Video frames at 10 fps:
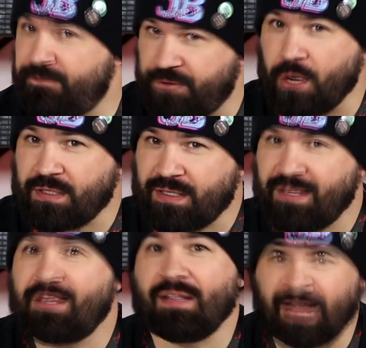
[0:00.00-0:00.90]
first,
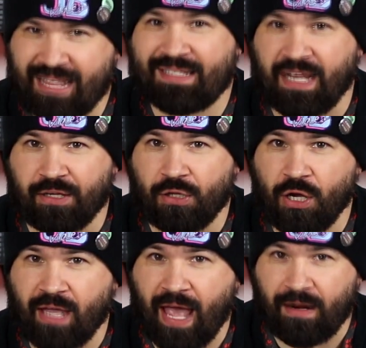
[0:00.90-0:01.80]
let's take a
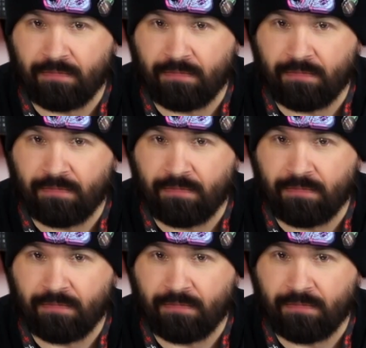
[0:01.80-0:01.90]
look at